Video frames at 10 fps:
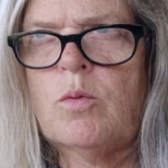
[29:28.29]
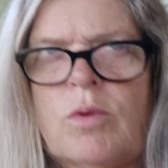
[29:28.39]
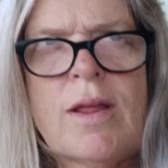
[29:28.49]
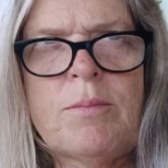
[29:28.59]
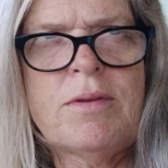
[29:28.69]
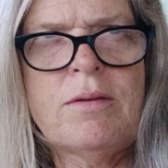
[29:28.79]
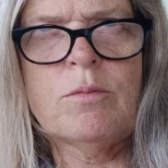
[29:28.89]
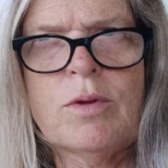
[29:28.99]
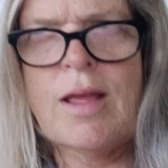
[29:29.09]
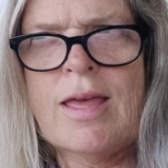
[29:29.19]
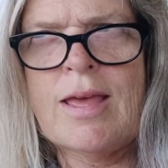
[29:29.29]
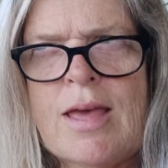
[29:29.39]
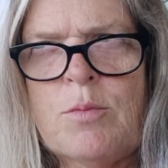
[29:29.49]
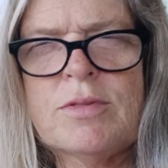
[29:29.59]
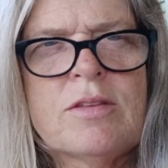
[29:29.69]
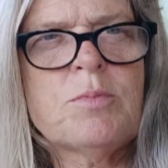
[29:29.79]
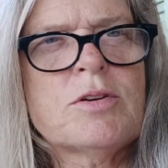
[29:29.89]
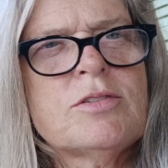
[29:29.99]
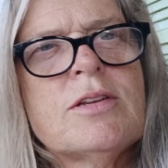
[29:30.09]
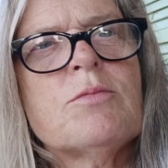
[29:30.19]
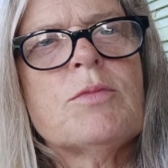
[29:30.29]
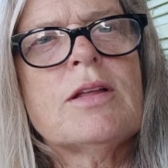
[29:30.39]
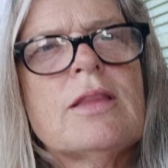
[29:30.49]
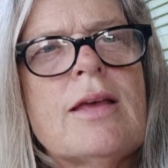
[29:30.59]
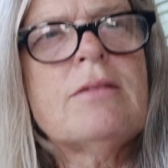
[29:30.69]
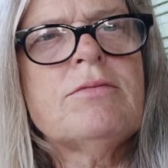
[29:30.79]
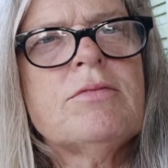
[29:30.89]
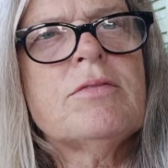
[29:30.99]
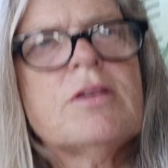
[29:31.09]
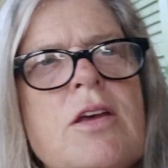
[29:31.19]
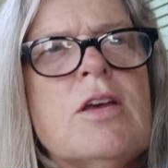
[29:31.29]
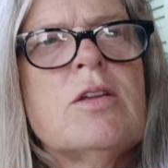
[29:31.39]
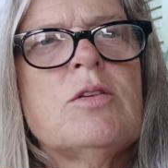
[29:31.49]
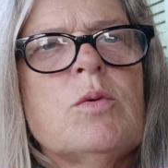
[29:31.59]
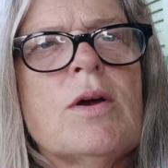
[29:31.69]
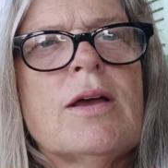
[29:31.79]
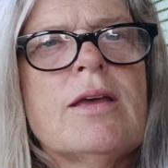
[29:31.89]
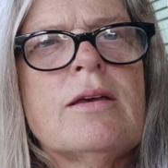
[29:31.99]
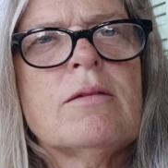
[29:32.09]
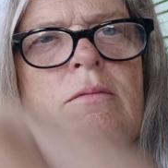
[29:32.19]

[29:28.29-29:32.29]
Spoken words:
would I hang out with this person in real life? Do I